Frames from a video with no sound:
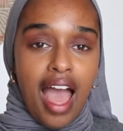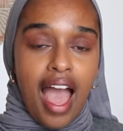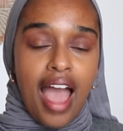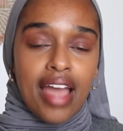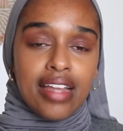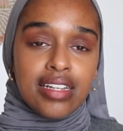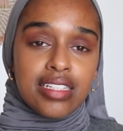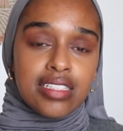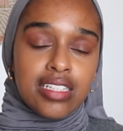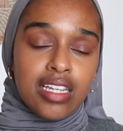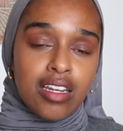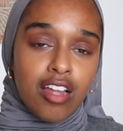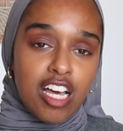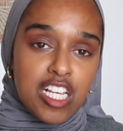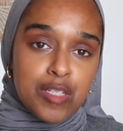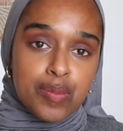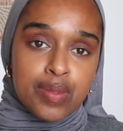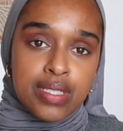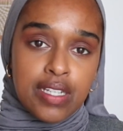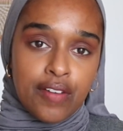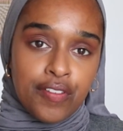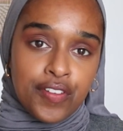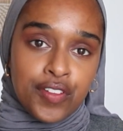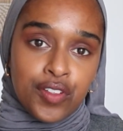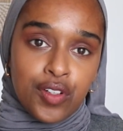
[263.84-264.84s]
And last
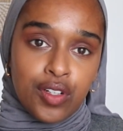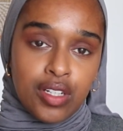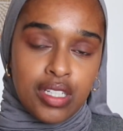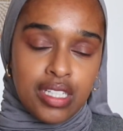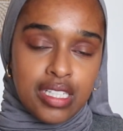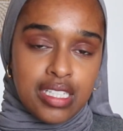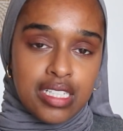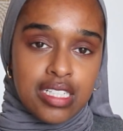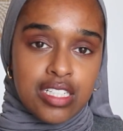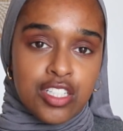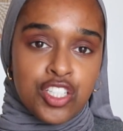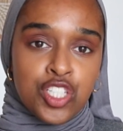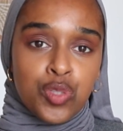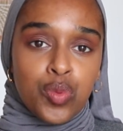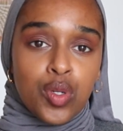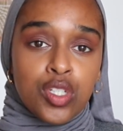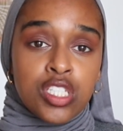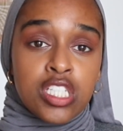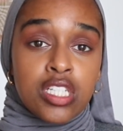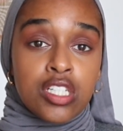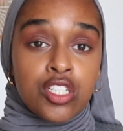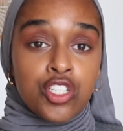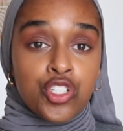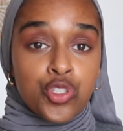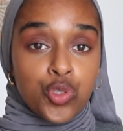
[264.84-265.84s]
but definitely not least, you
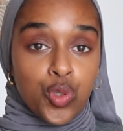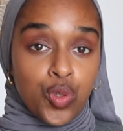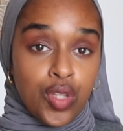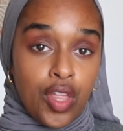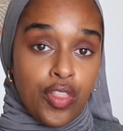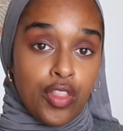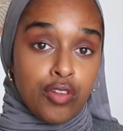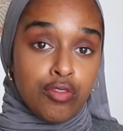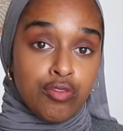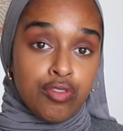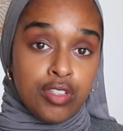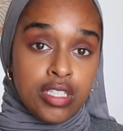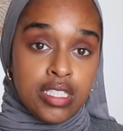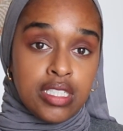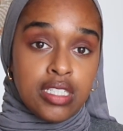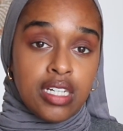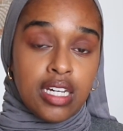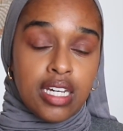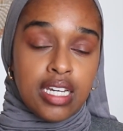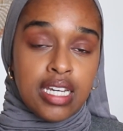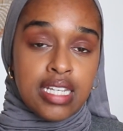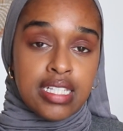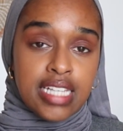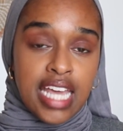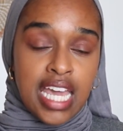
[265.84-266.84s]
want to ensure that the
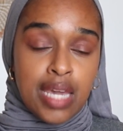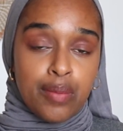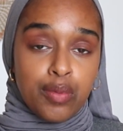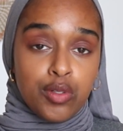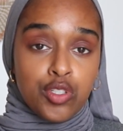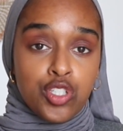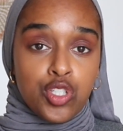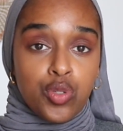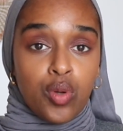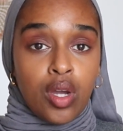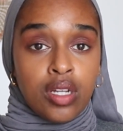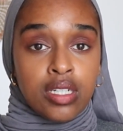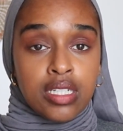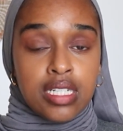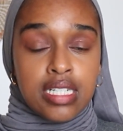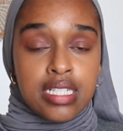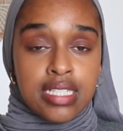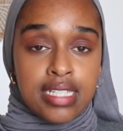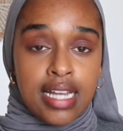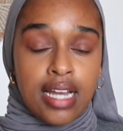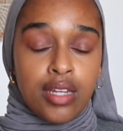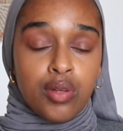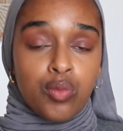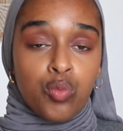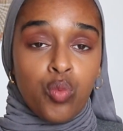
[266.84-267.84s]
reader is able to
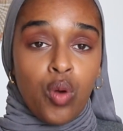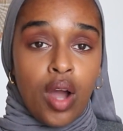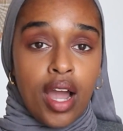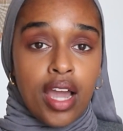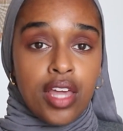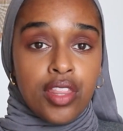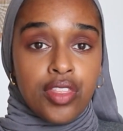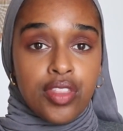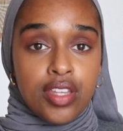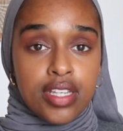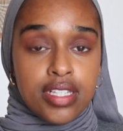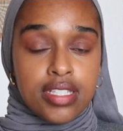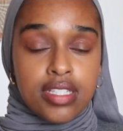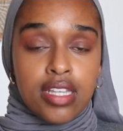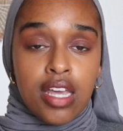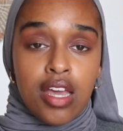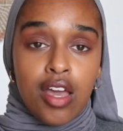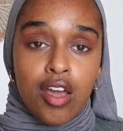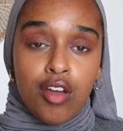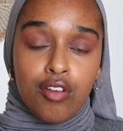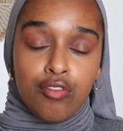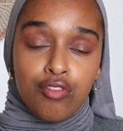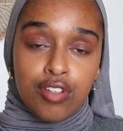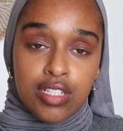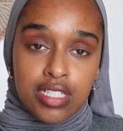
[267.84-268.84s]
understand why this
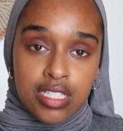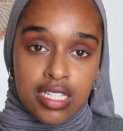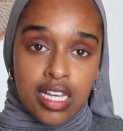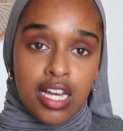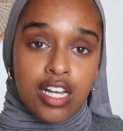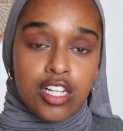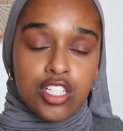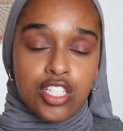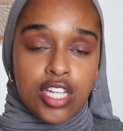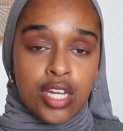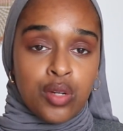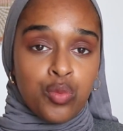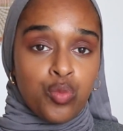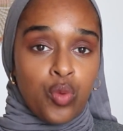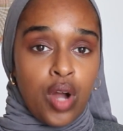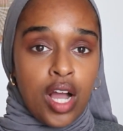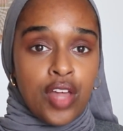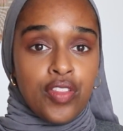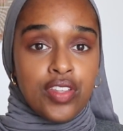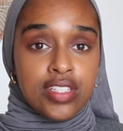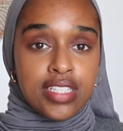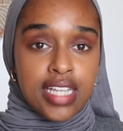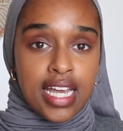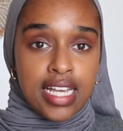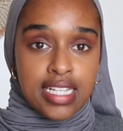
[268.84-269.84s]
research and
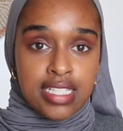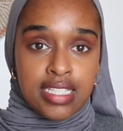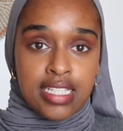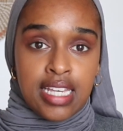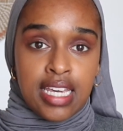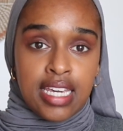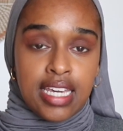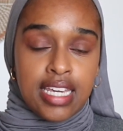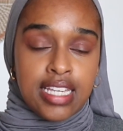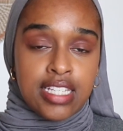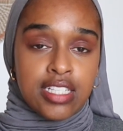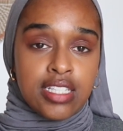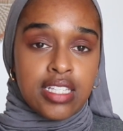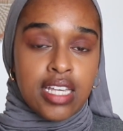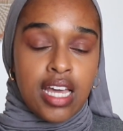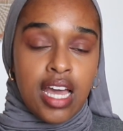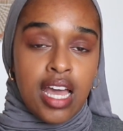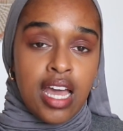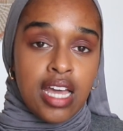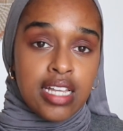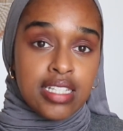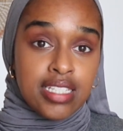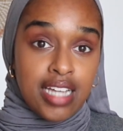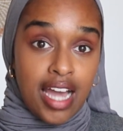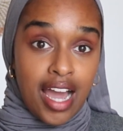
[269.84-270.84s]
why this essay is
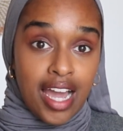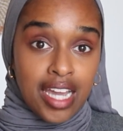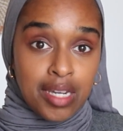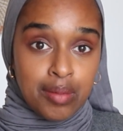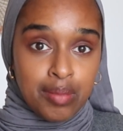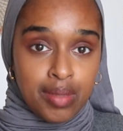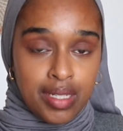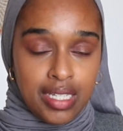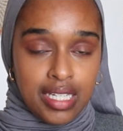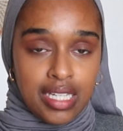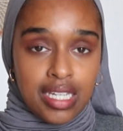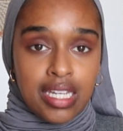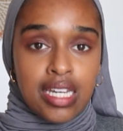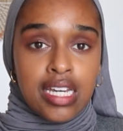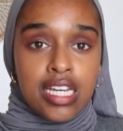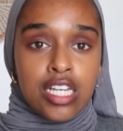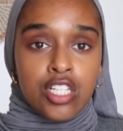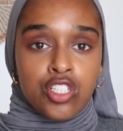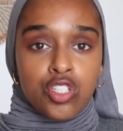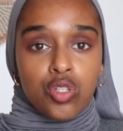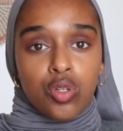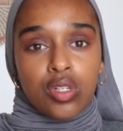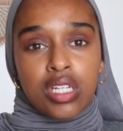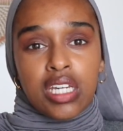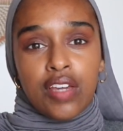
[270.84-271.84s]
timely.
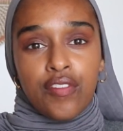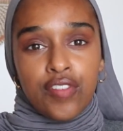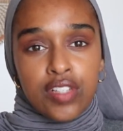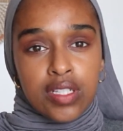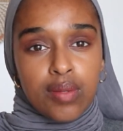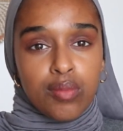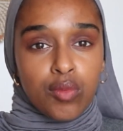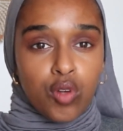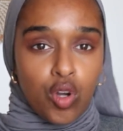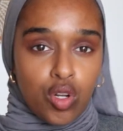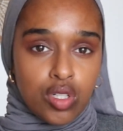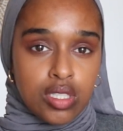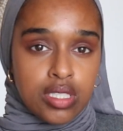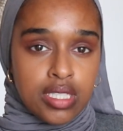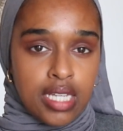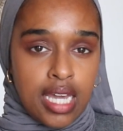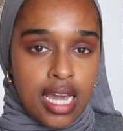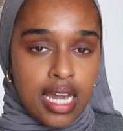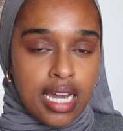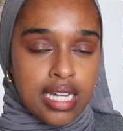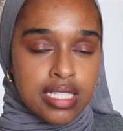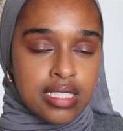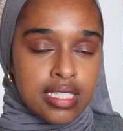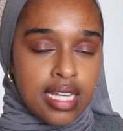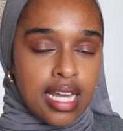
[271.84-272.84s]
So give some
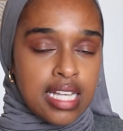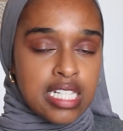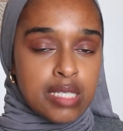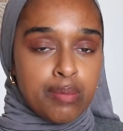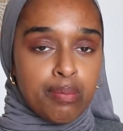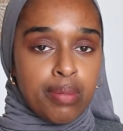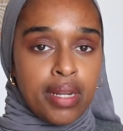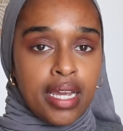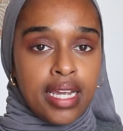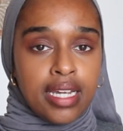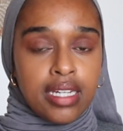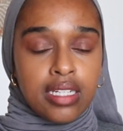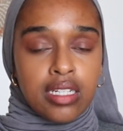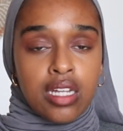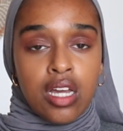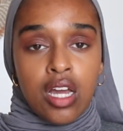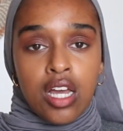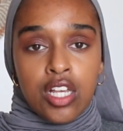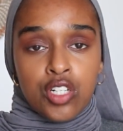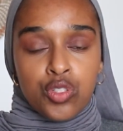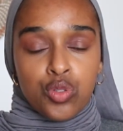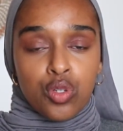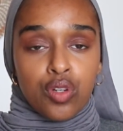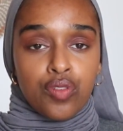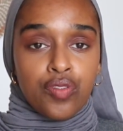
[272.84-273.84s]
context, explain
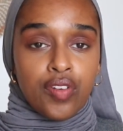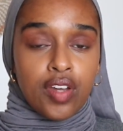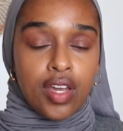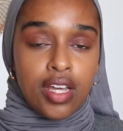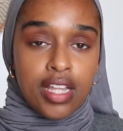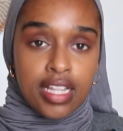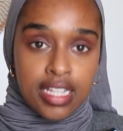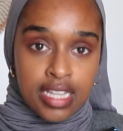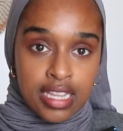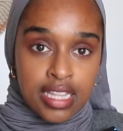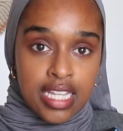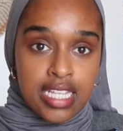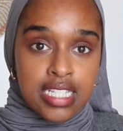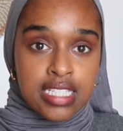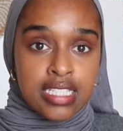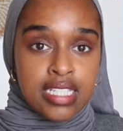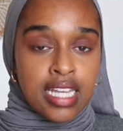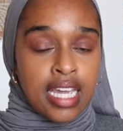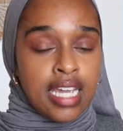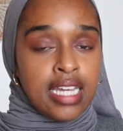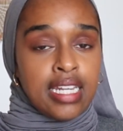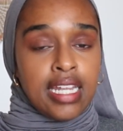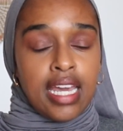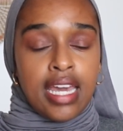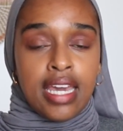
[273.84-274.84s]
sort of in this
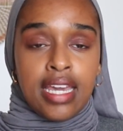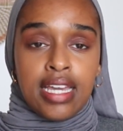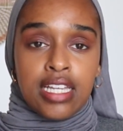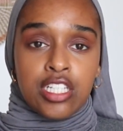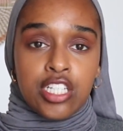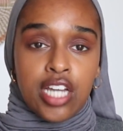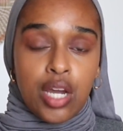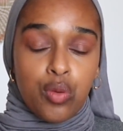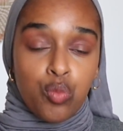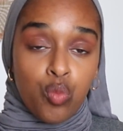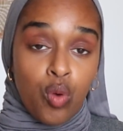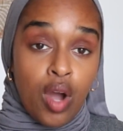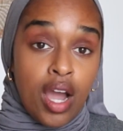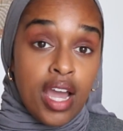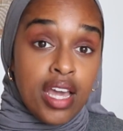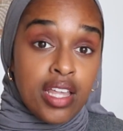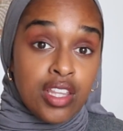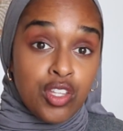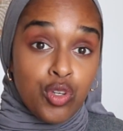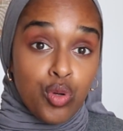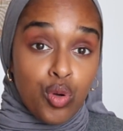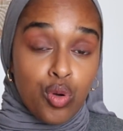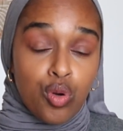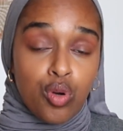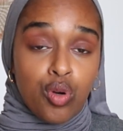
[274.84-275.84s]
day and age why
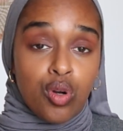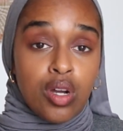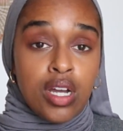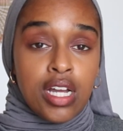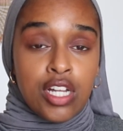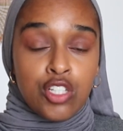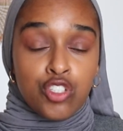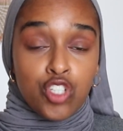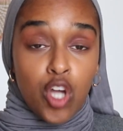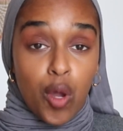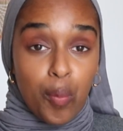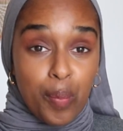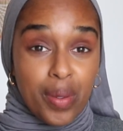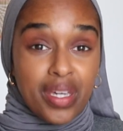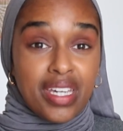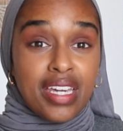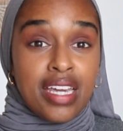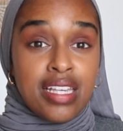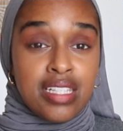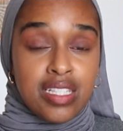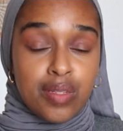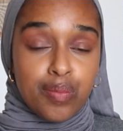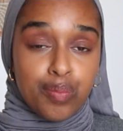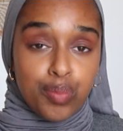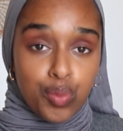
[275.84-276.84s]
your
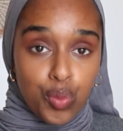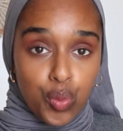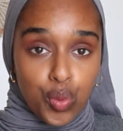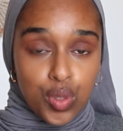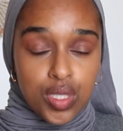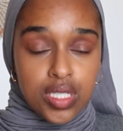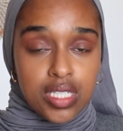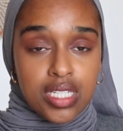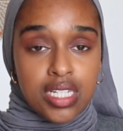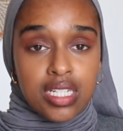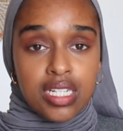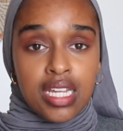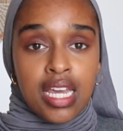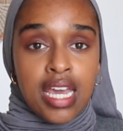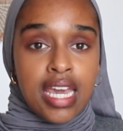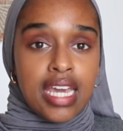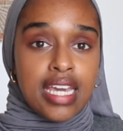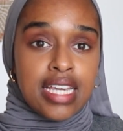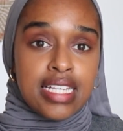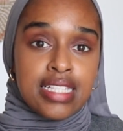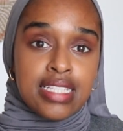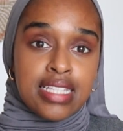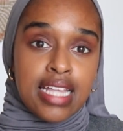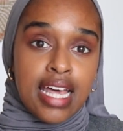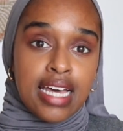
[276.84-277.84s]
topic is important.
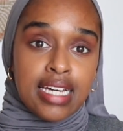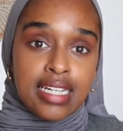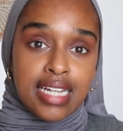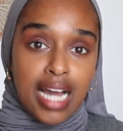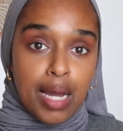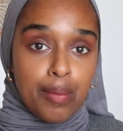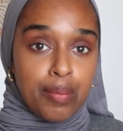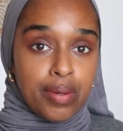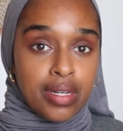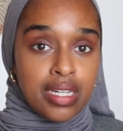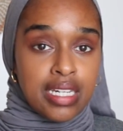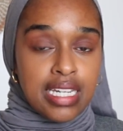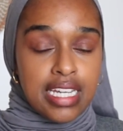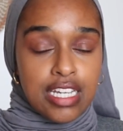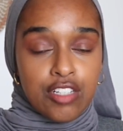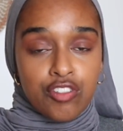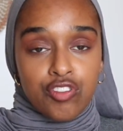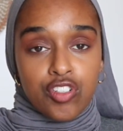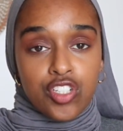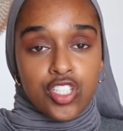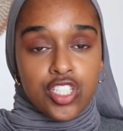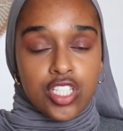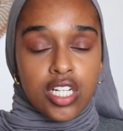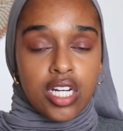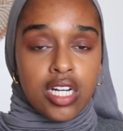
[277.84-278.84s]
Is there a gap in
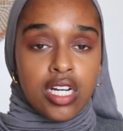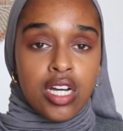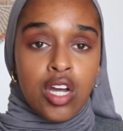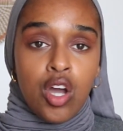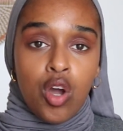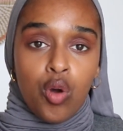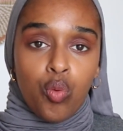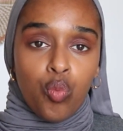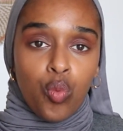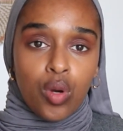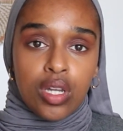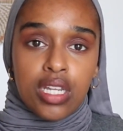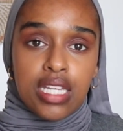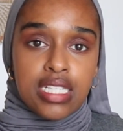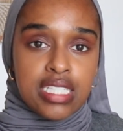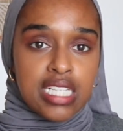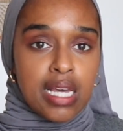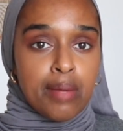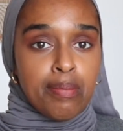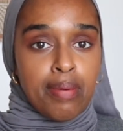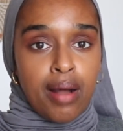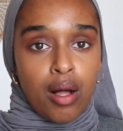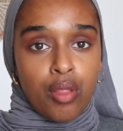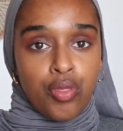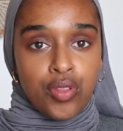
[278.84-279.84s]
literature? What is it
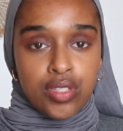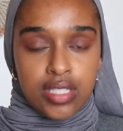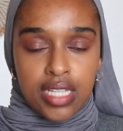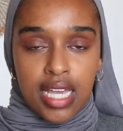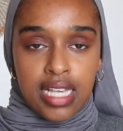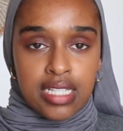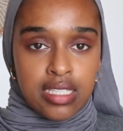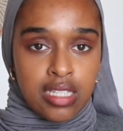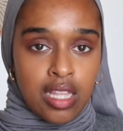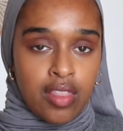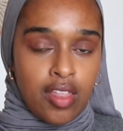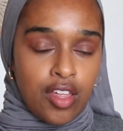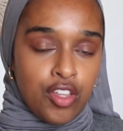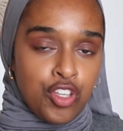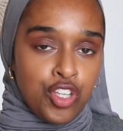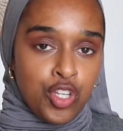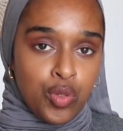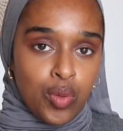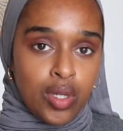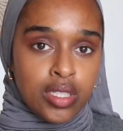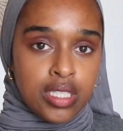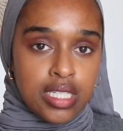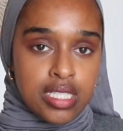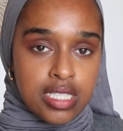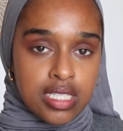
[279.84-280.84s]
about this essay that
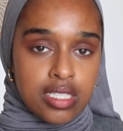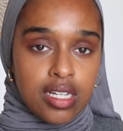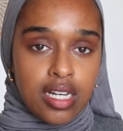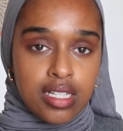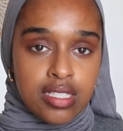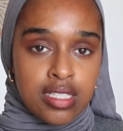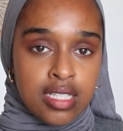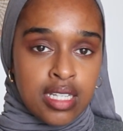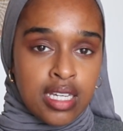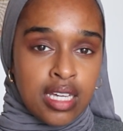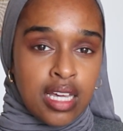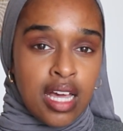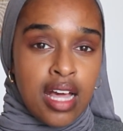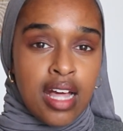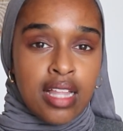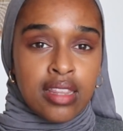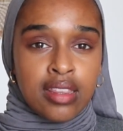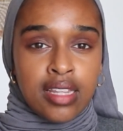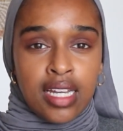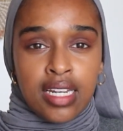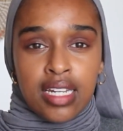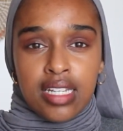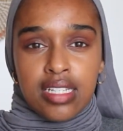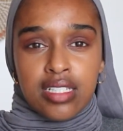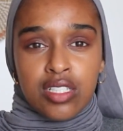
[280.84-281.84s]
you are discussing
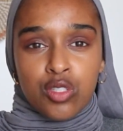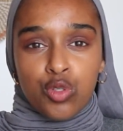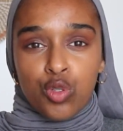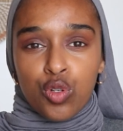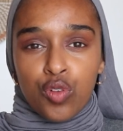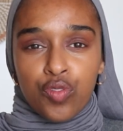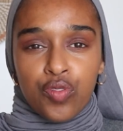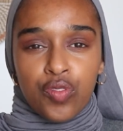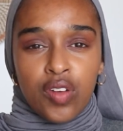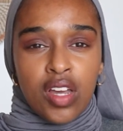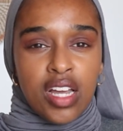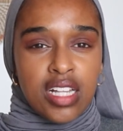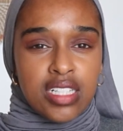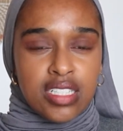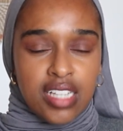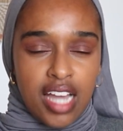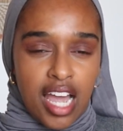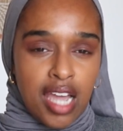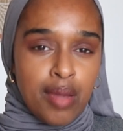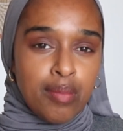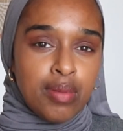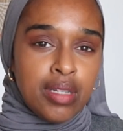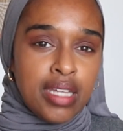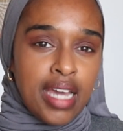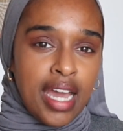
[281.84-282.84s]
that is sort of
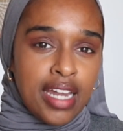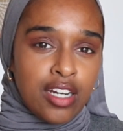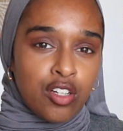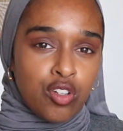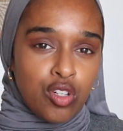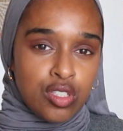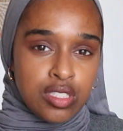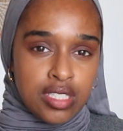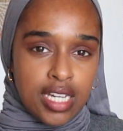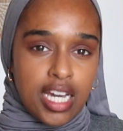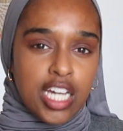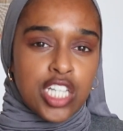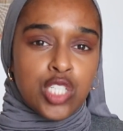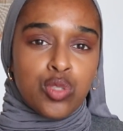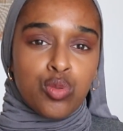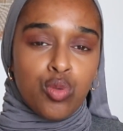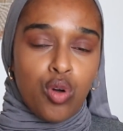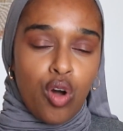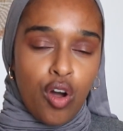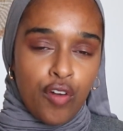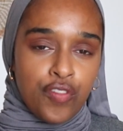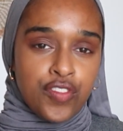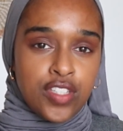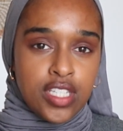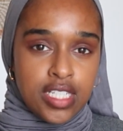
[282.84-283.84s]
timely and
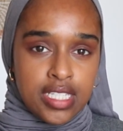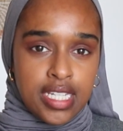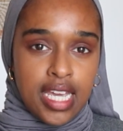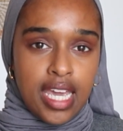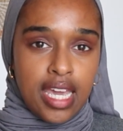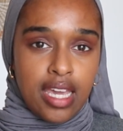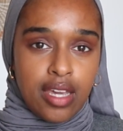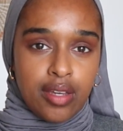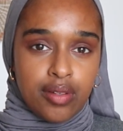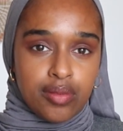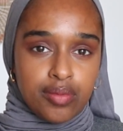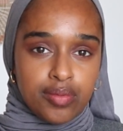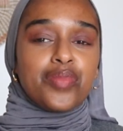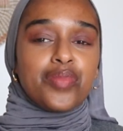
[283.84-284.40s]
contextual of today?